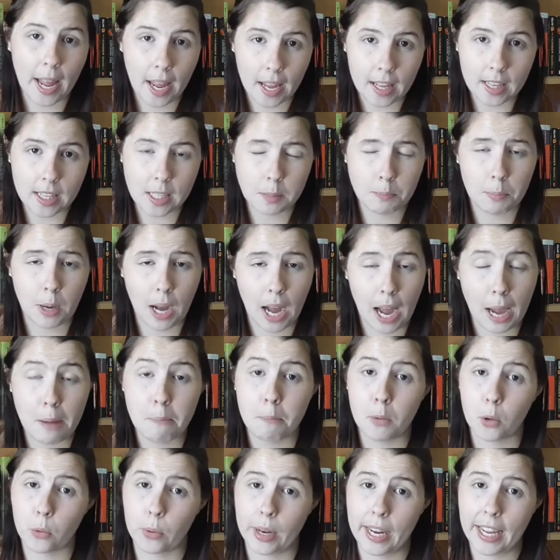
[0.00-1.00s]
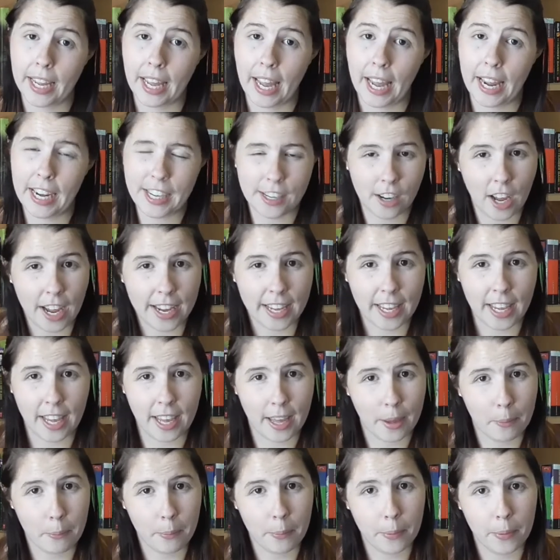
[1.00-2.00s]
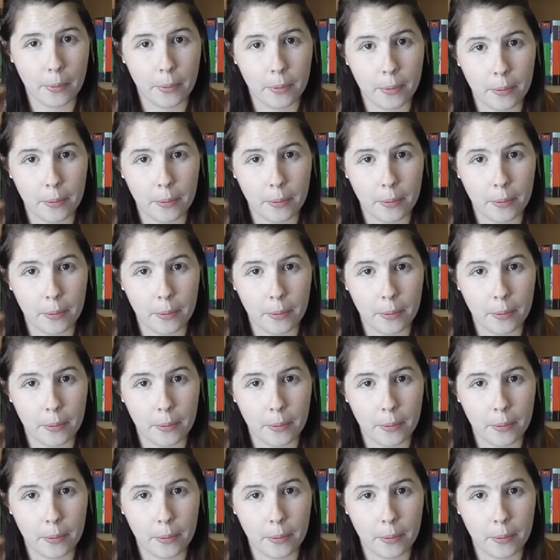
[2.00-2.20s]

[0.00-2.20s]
Ends by Marieke Nijkamp.